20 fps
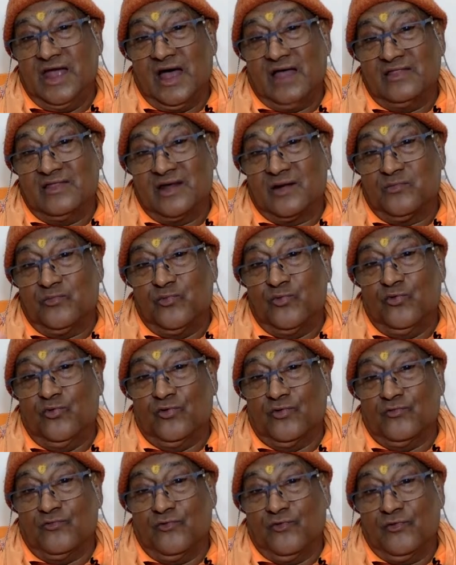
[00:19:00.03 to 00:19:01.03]
other
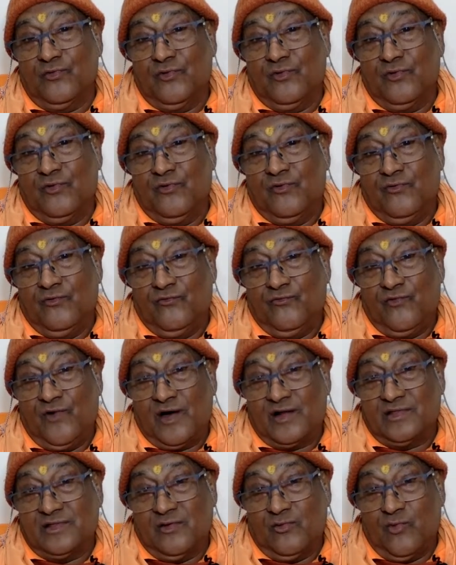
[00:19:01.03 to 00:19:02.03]
boon
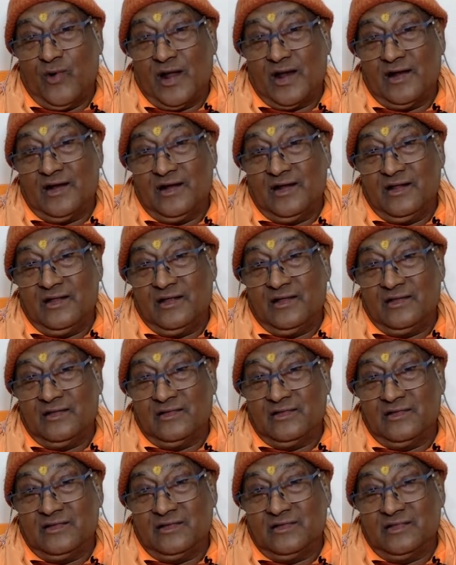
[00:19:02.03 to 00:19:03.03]
for the one
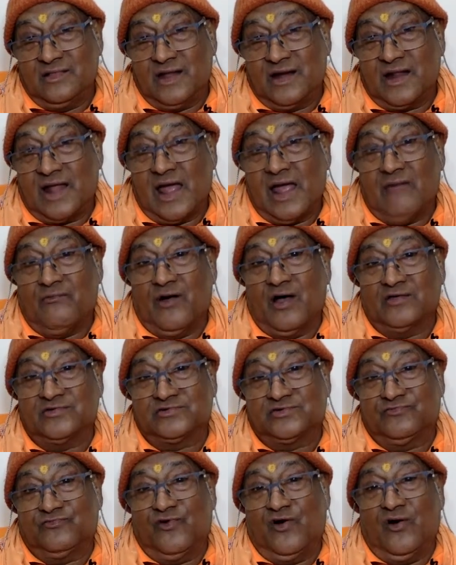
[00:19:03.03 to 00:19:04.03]
that I have
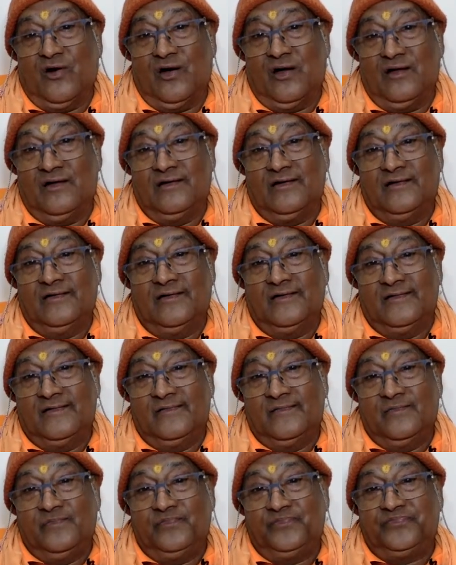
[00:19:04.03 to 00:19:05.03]
asked for.
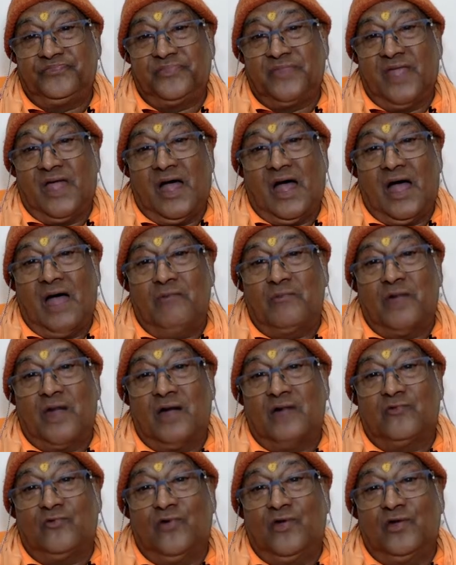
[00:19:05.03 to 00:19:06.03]
I am
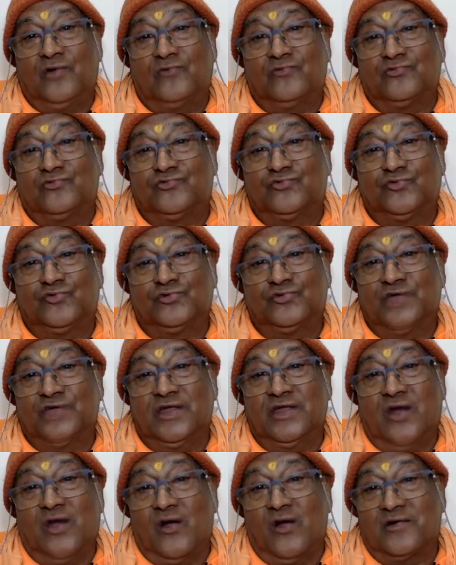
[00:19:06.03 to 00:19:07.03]
not going to choose
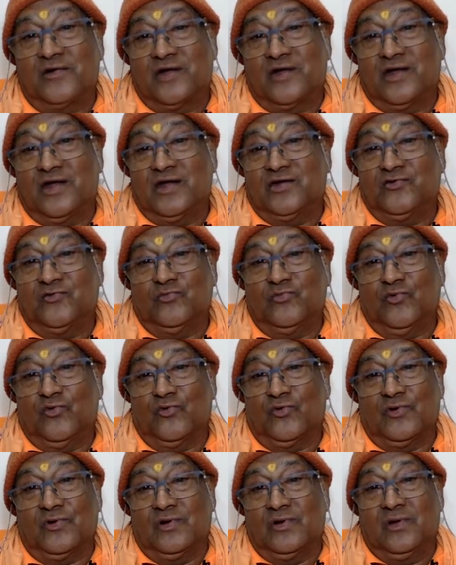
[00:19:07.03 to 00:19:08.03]
any alternative
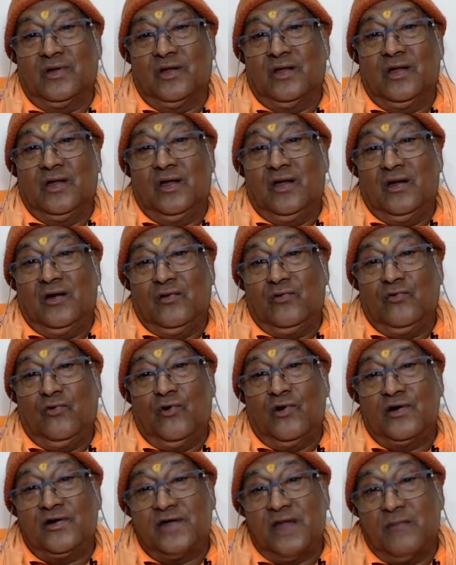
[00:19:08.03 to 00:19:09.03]
boon.
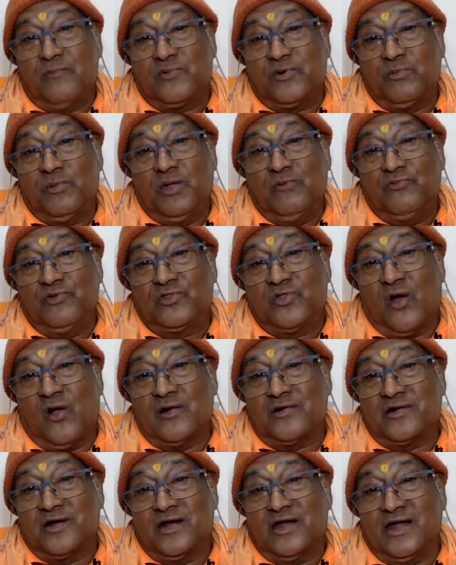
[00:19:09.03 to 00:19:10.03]
Don't tempt me with
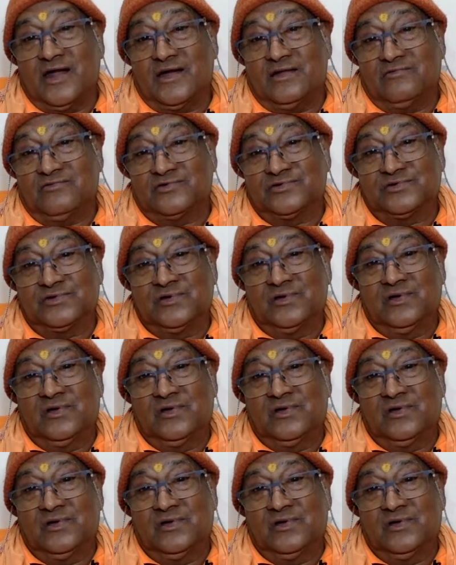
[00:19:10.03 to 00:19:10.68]
alternatives.